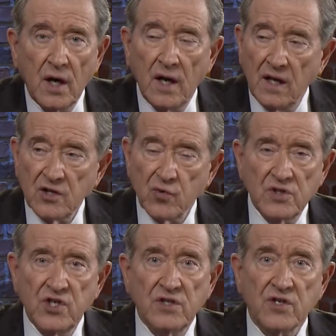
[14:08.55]
That's what
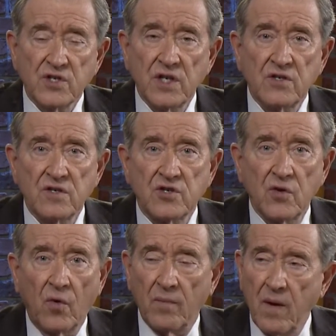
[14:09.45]
Jesus said to the
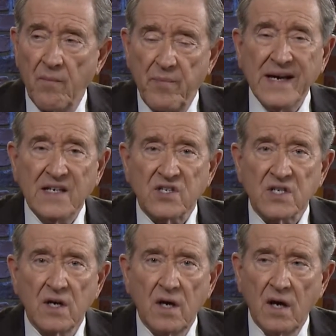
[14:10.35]
storm peace,
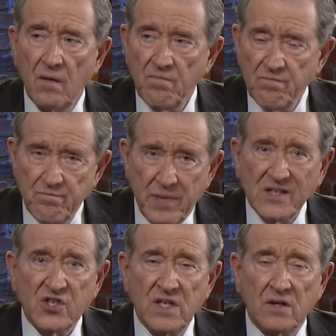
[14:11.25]
be
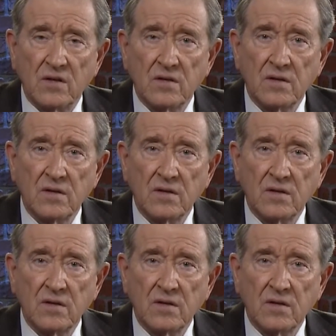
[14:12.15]
still.